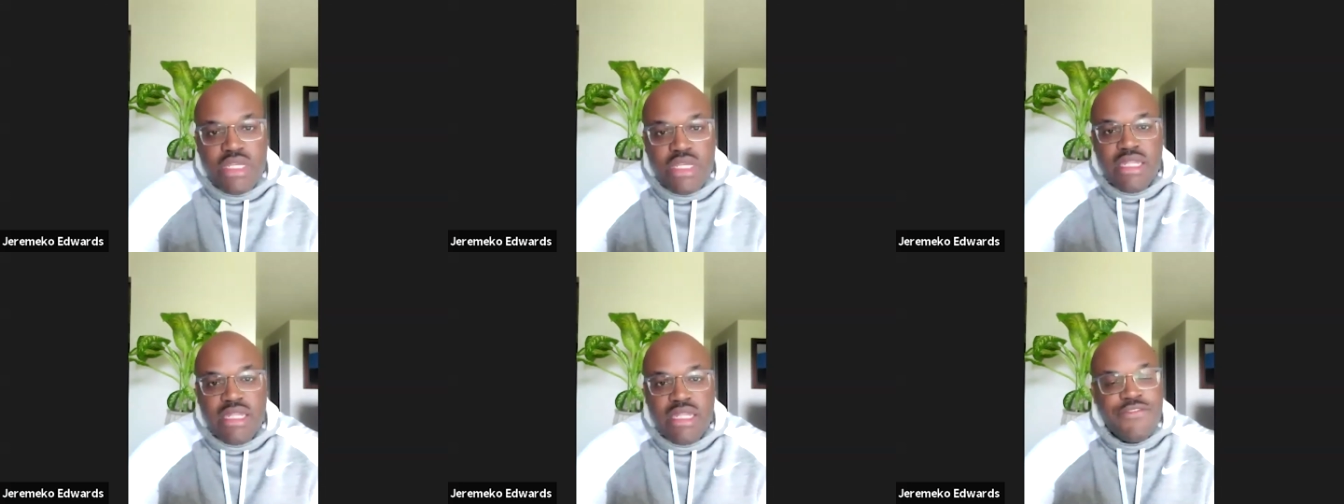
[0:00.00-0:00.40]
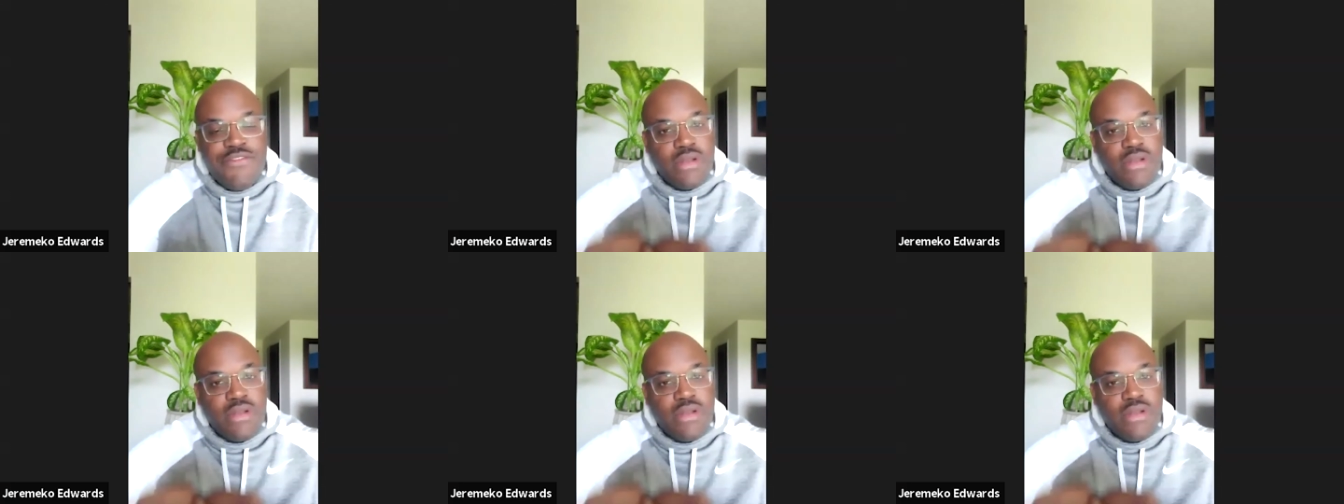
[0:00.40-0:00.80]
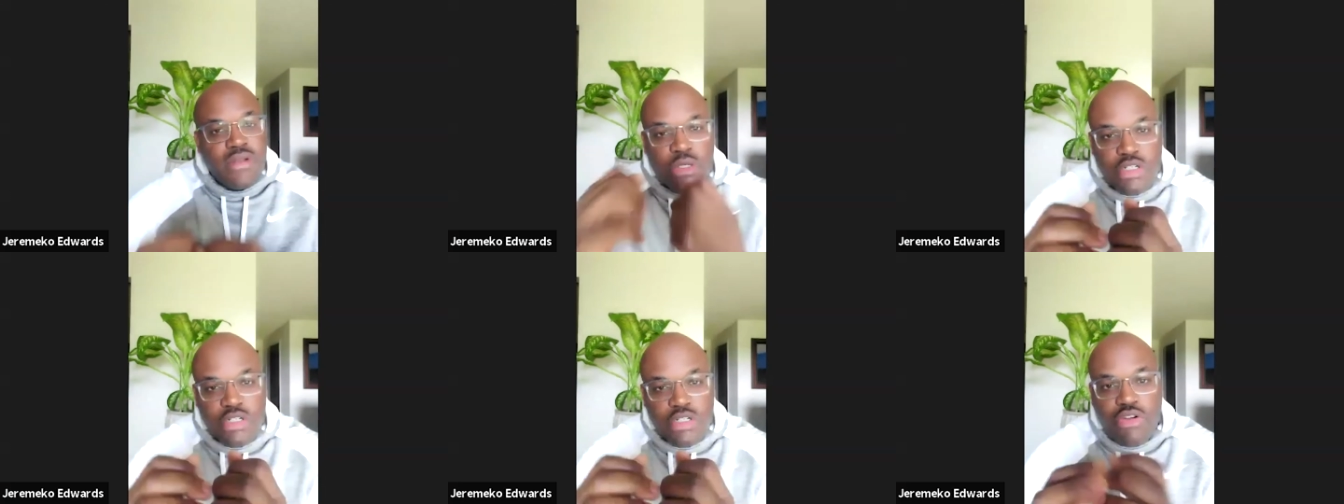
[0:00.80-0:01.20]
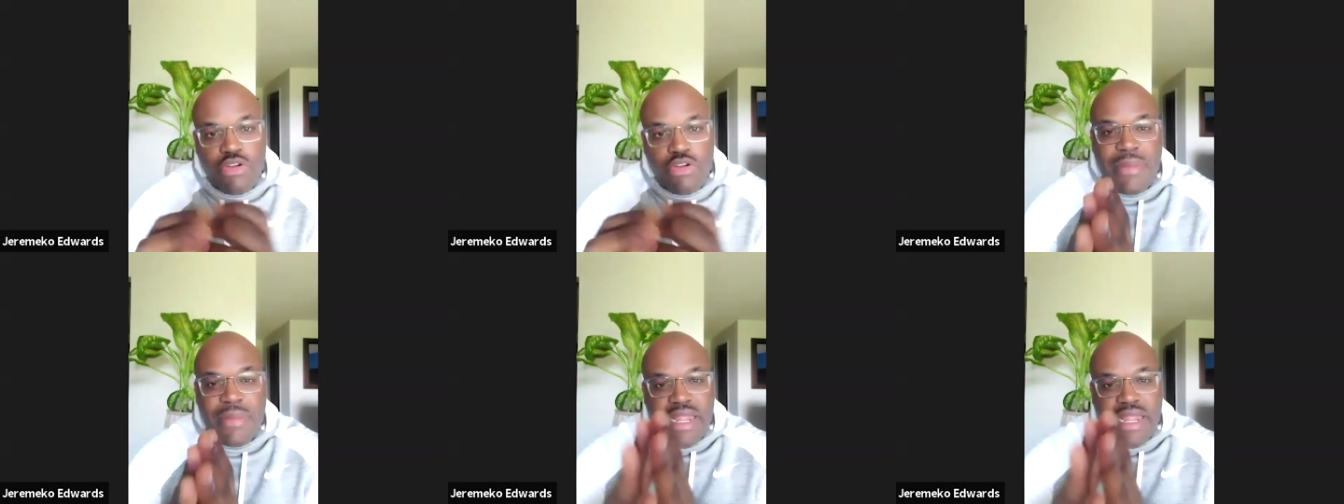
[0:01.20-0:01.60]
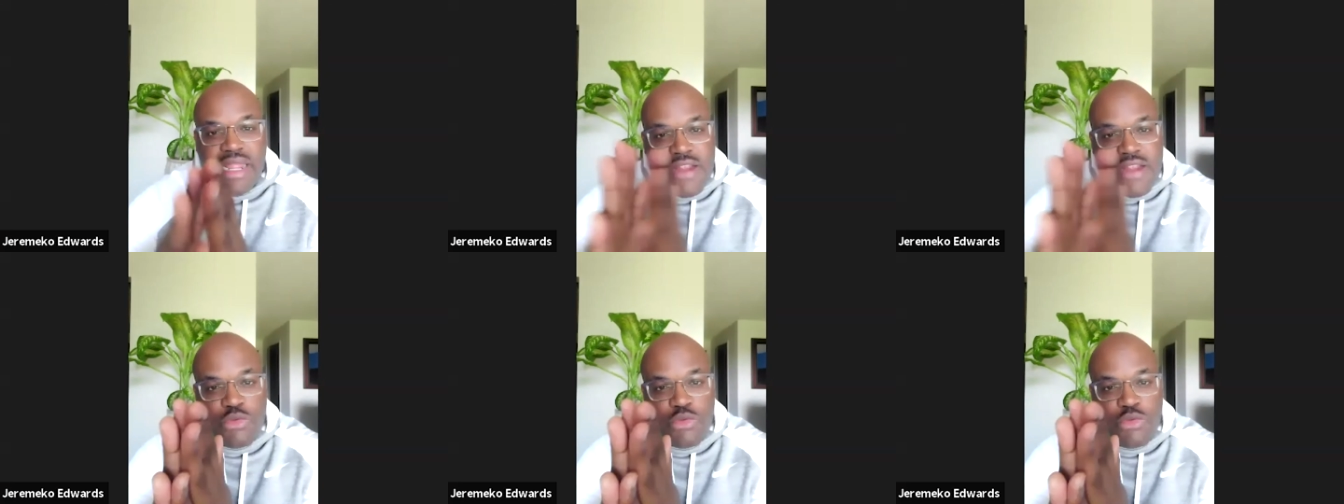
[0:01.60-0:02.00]
if you're not milking the crap out of
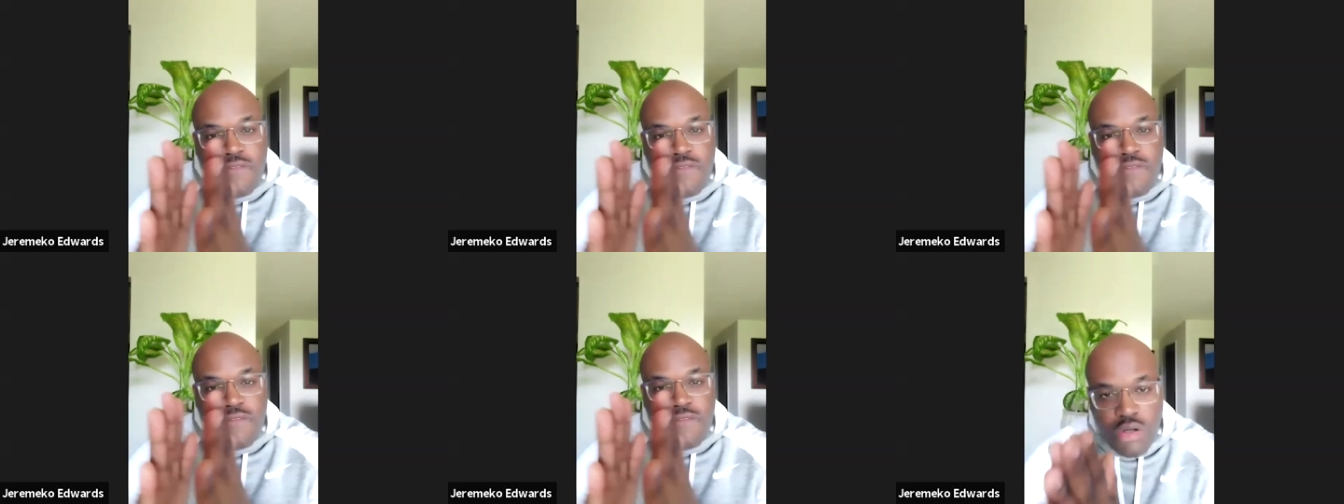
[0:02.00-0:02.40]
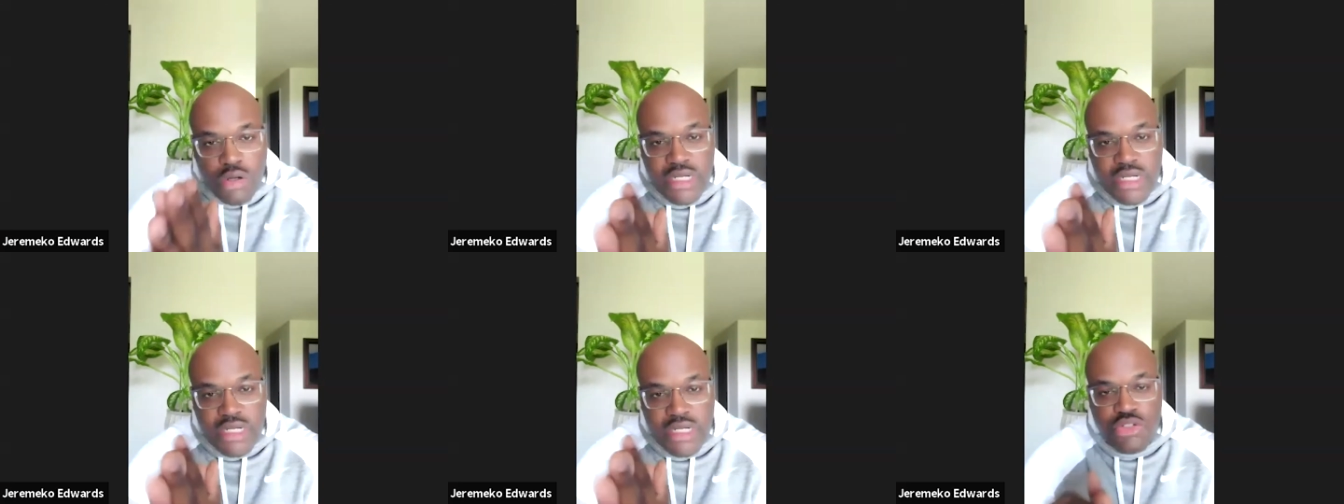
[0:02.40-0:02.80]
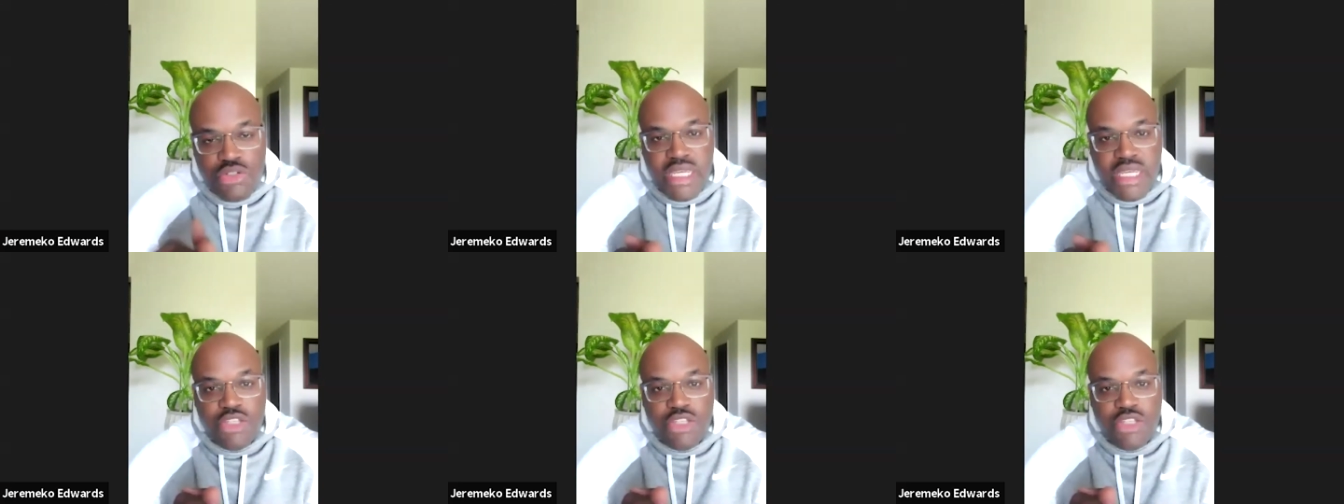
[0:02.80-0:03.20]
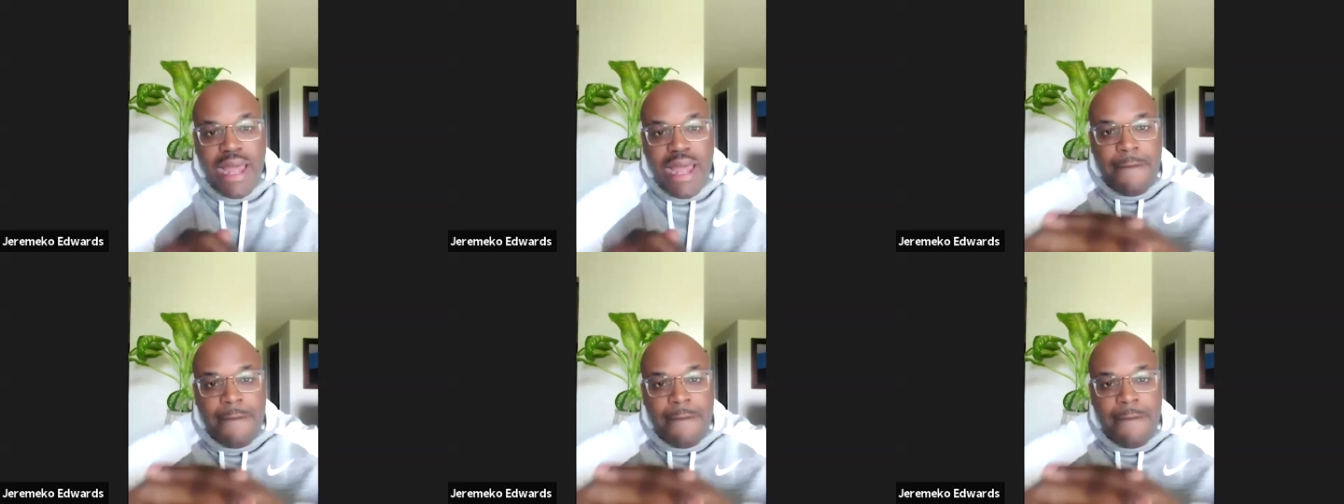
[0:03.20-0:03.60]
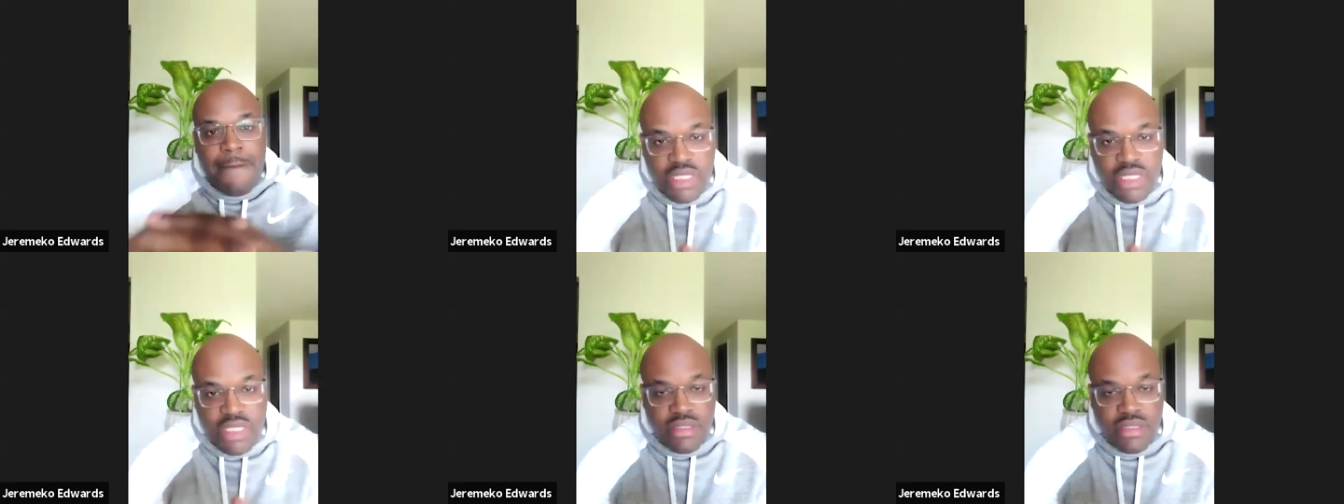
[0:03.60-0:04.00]
every referral that you get, you got to milk it.